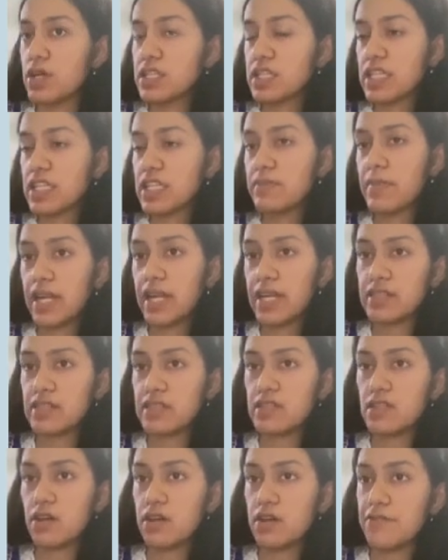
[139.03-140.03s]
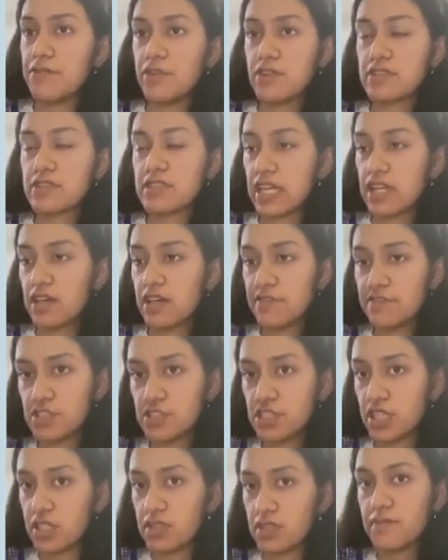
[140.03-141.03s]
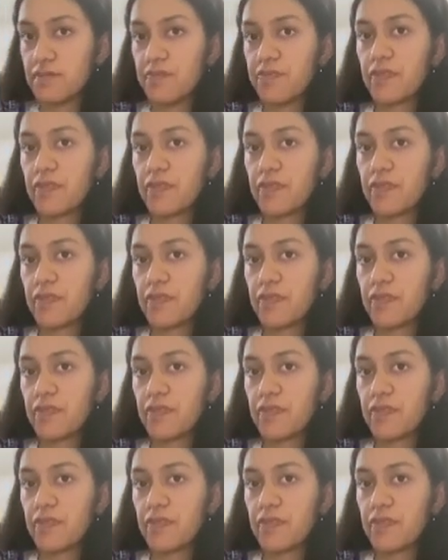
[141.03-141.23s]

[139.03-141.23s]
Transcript: lower teeth mental for skin of chin.